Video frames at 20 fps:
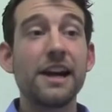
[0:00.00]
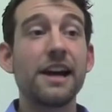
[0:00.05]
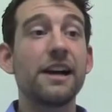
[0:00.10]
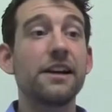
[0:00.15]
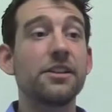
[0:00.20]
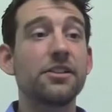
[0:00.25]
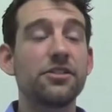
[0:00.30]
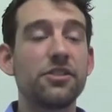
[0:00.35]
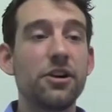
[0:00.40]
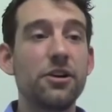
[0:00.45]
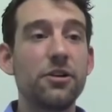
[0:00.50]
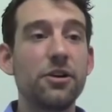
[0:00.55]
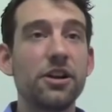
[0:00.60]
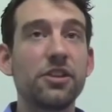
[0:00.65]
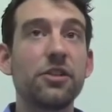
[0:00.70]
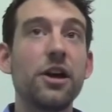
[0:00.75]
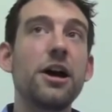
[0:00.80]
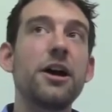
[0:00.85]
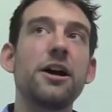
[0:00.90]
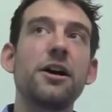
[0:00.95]
Yeah, so
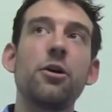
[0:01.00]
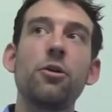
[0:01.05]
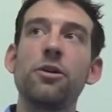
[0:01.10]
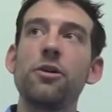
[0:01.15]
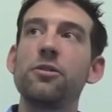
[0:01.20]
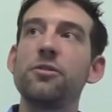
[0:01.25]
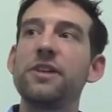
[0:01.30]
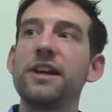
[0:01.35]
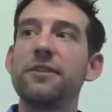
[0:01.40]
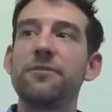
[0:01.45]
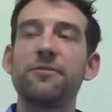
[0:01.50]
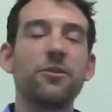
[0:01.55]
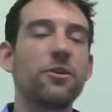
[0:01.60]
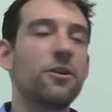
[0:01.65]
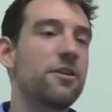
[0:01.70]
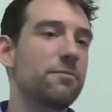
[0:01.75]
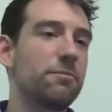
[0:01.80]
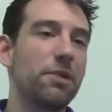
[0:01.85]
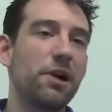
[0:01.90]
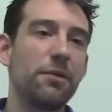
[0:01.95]
only if
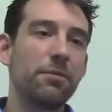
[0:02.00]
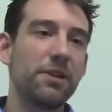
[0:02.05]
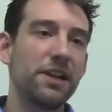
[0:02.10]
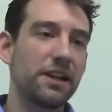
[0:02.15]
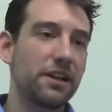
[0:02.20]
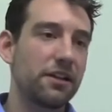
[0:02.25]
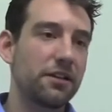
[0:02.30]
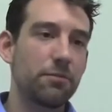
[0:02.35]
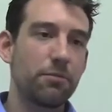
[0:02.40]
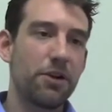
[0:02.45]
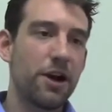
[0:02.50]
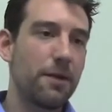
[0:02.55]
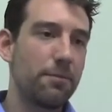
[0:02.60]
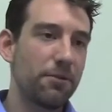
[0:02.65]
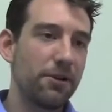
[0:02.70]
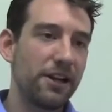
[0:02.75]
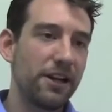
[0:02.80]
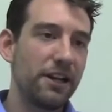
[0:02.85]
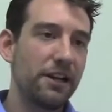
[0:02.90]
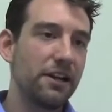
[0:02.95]
you're on public
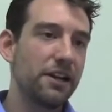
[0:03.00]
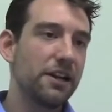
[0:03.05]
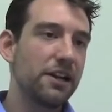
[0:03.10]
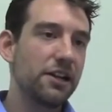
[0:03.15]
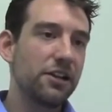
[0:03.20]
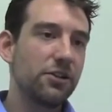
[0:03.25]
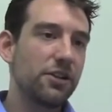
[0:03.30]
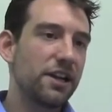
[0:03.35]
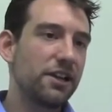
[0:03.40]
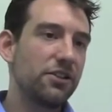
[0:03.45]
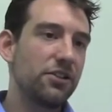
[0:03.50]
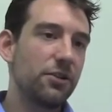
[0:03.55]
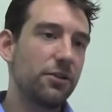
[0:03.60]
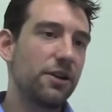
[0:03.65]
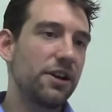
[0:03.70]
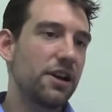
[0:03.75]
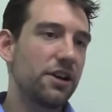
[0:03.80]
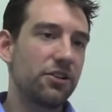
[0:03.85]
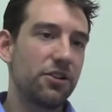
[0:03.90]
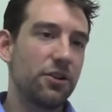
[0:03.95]
property. You can
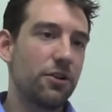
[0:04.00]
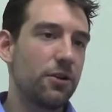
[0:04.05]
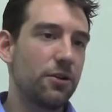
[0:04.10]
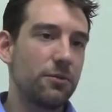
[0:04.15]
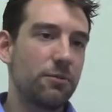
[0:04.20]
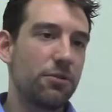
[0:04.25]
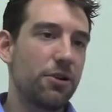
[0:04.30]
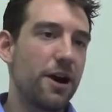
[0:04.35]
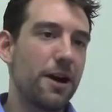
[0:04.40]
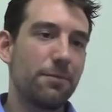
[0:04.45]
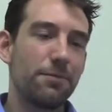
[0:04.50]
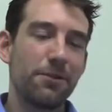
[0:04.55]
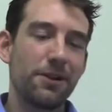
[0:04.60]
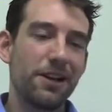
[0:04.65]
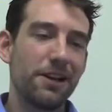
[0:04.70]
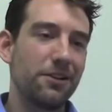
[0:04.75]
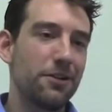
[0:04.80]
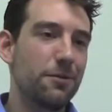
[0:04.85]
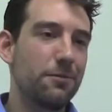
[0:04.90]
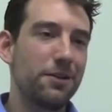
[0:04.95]
do it on your own
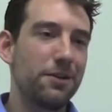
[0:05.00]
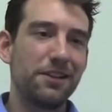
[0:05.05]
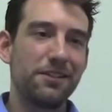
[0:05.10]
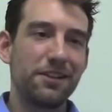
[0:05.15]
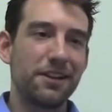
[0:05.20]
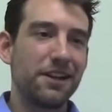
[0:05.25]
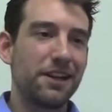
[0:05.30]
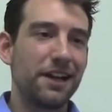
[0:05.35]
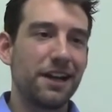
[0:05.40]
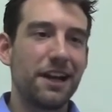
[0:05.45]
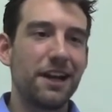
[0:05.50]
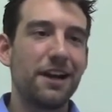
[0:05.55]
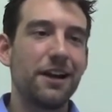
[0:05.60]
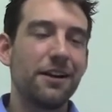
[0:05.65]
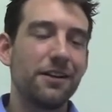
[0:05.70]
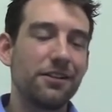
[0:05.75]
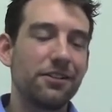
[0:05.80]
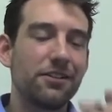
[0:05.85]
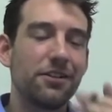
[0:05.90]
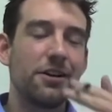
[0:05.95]
property, nobody's gonna
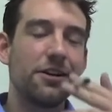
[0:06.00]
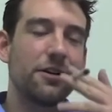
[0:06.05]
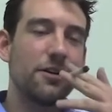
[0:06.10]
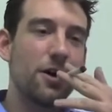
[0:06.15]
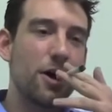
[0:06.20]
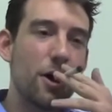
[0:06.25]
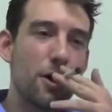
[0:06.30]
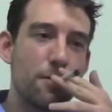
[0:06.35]
care, so.